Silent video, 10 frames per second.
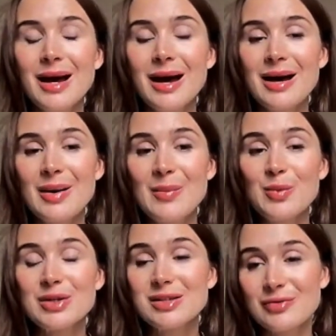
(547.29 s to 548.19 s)
um,
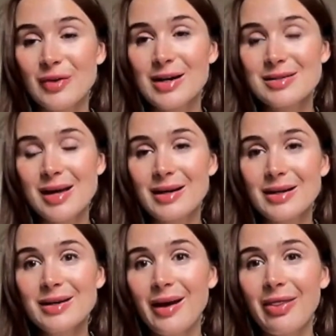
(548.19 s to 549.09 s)
which is very
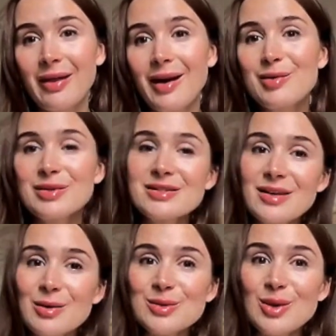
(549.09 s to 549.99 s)
exciting and then i would
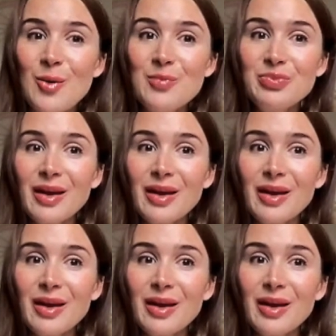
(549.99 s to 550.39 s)
say also